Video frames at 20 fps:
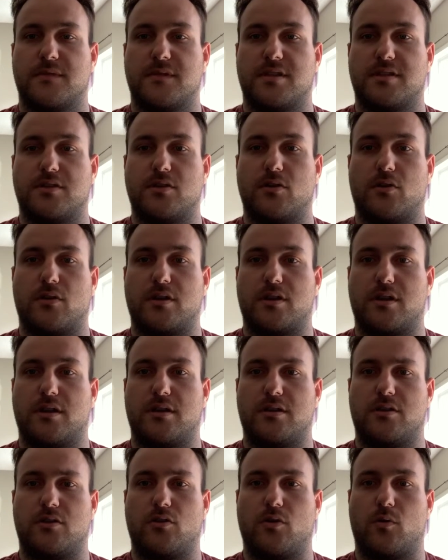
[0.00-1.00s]
So,
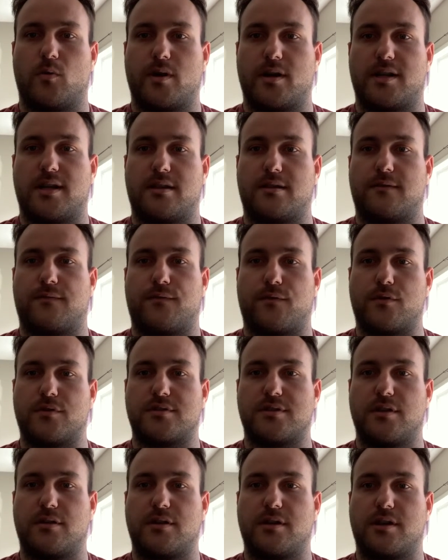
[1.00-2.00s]
and you don't want to take the
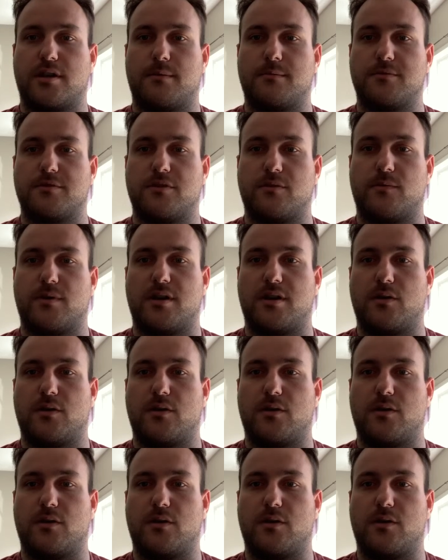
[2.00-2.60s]
first deal that comes your way.